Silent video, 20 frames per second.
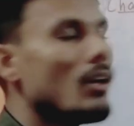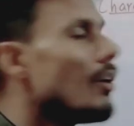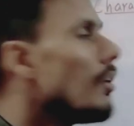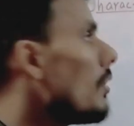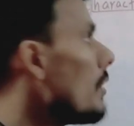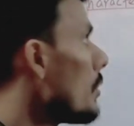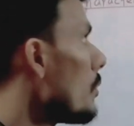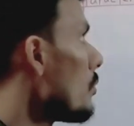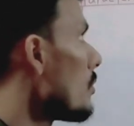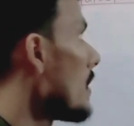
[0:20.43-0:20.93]

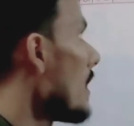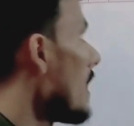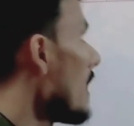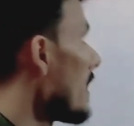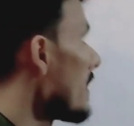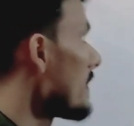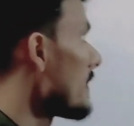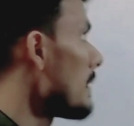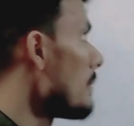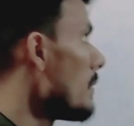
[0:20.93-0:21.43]
All those
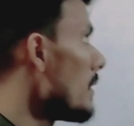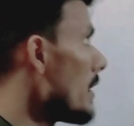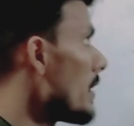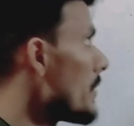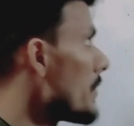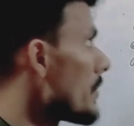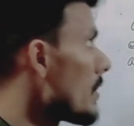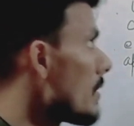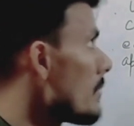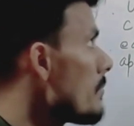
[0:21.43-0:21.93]
are similar
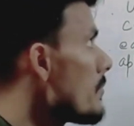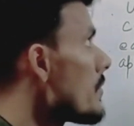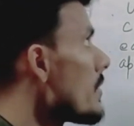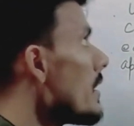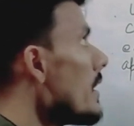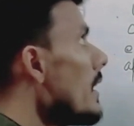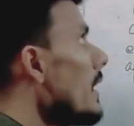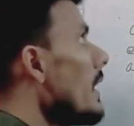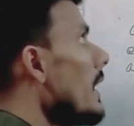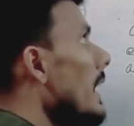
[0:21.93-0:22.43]
terms.
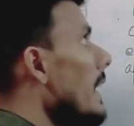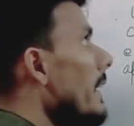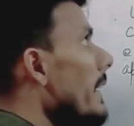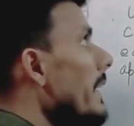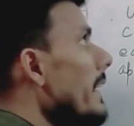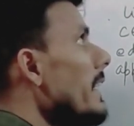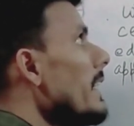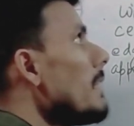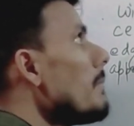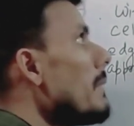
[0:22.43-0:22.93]
And
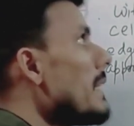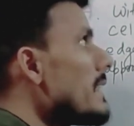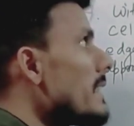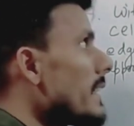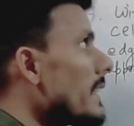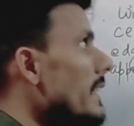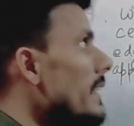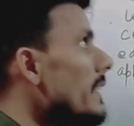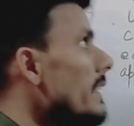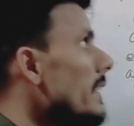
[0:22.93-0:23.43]
healing by
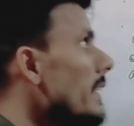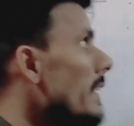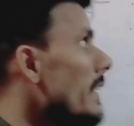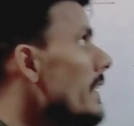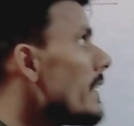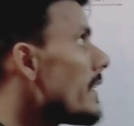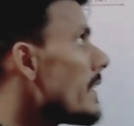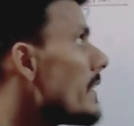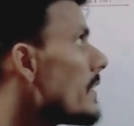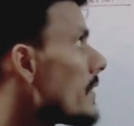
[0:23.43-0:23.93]
secondary
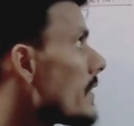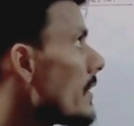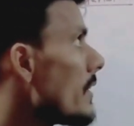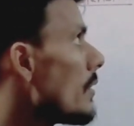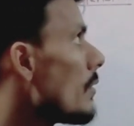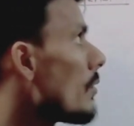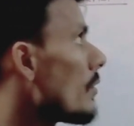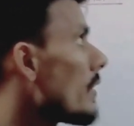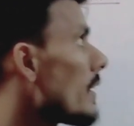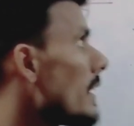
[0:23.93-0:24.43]
intention,
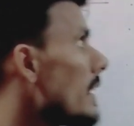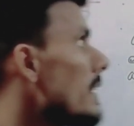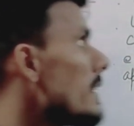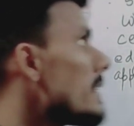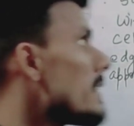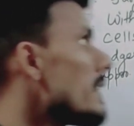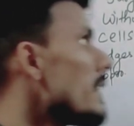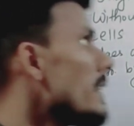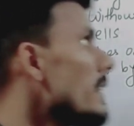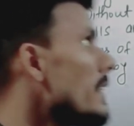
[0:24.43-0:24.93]
or you can
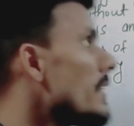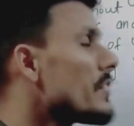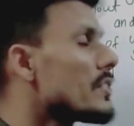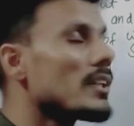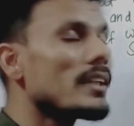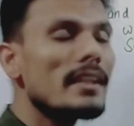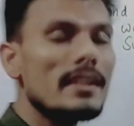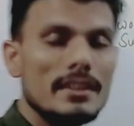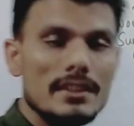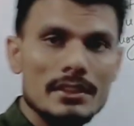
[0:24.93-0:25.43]
say the
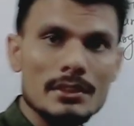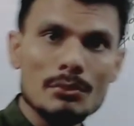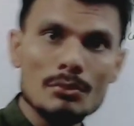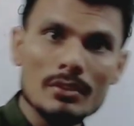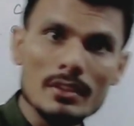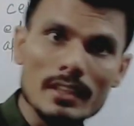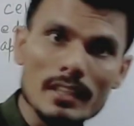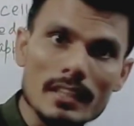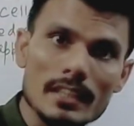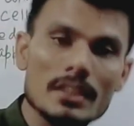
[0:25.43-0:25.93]
secondary
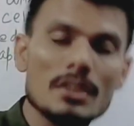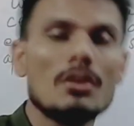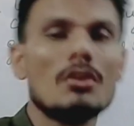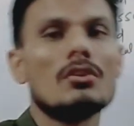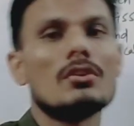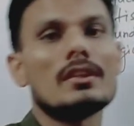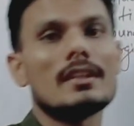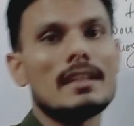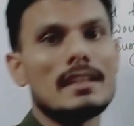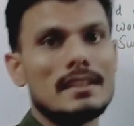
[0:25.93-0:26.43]
wound healing,
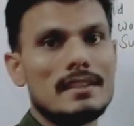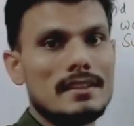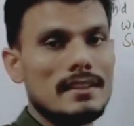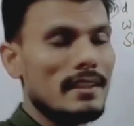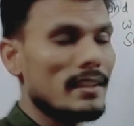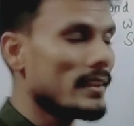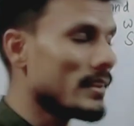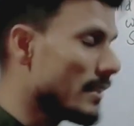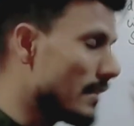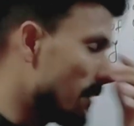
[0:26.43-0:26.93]
or you can
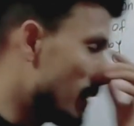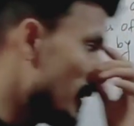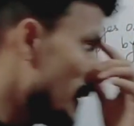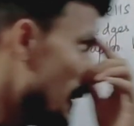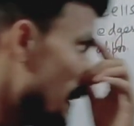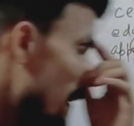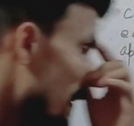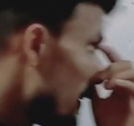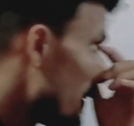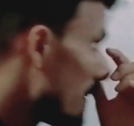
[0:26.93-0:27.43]
say the
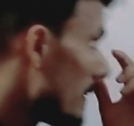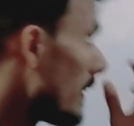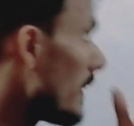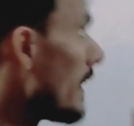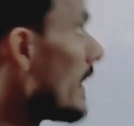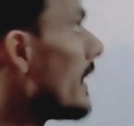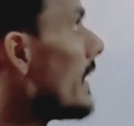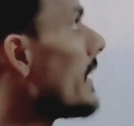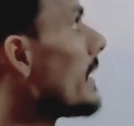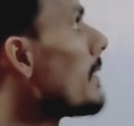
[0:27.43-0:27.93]

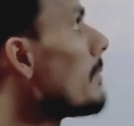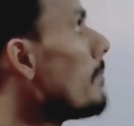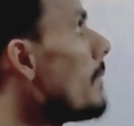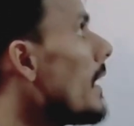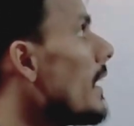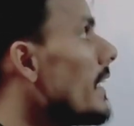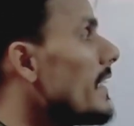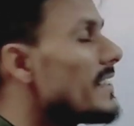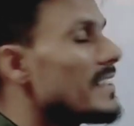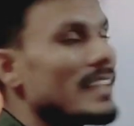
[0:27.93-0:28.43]
healing
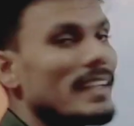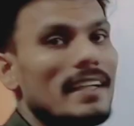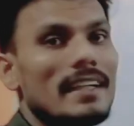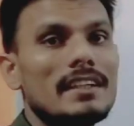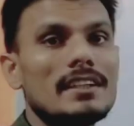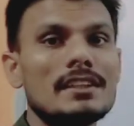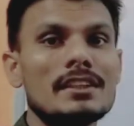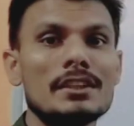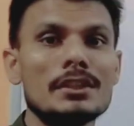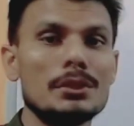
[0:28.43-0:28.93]
by
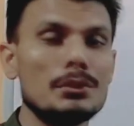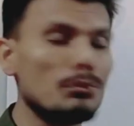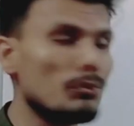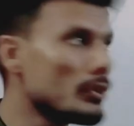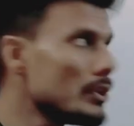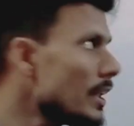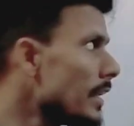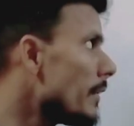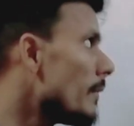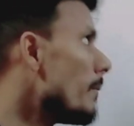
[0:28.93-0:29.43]
secondary
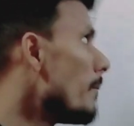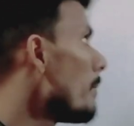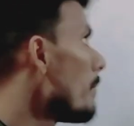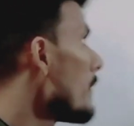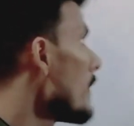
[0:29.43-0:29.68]
union.